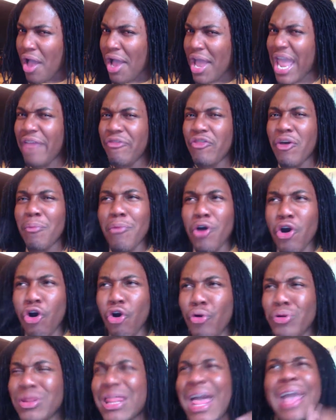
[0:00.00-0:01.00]
and the
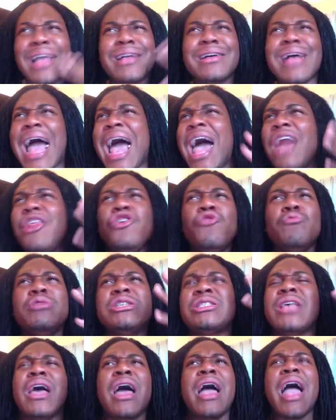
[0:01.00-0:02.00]
moon. Like, how
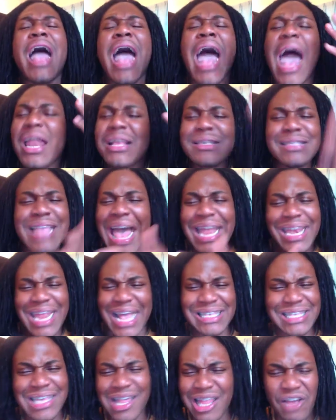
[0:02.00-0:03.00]
does that
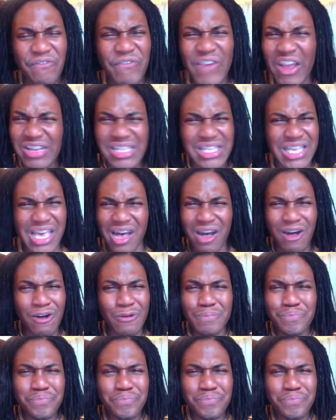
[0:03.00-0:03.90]
not sound like a fairy tale?